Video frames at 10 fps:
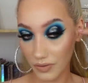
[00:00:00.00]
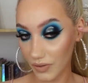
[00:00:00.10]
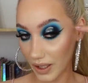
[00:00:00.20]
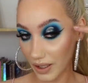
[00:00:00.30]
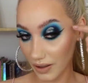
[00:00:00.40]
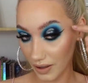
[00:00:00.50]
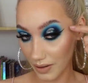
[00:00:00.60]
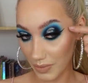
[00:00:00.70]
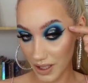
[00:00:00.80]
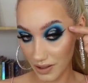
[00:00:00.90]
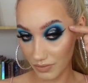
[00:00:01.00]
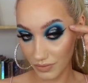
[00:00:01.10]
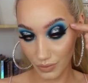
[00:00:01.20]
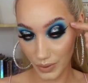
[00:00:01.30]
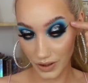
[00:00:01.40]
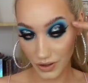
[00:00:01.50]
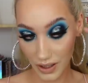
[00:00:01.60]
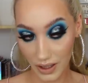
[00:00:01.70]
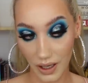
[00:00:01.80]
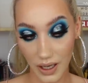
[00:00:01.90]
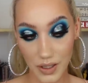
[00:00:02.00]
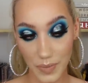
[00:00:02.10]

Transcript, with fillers: Like, I made it weird at the end,